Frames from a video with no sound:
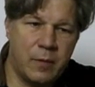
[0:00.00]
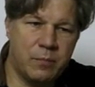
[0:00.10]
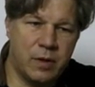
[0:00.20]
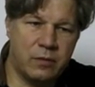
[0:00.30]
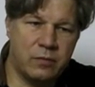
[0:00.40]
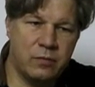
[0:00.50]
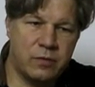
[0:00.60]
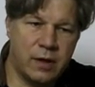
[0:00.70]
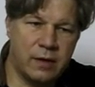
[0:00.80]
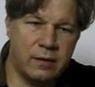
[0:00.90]
being too
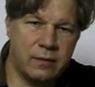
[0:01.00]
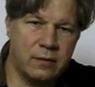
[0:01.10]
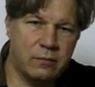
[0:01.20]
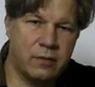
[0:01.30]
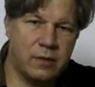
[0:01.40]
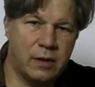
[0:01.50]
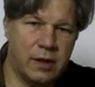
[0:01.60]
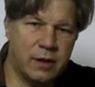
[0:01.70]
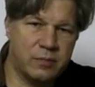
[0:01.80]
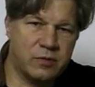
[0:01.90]
tight with the
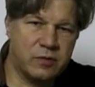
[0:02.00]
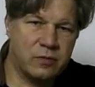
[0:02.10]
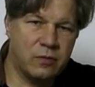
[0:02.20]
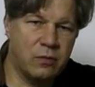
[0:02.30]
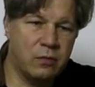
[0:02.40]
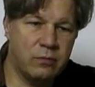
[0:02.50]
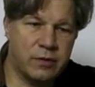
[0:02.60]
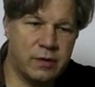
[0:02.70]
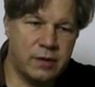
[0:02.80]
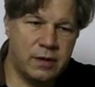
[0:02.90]
lips or
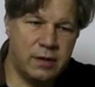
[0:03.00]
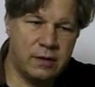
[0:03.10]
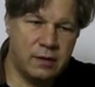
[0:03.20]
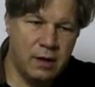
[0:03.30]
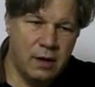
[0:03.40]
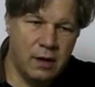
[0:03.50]
with the teeth.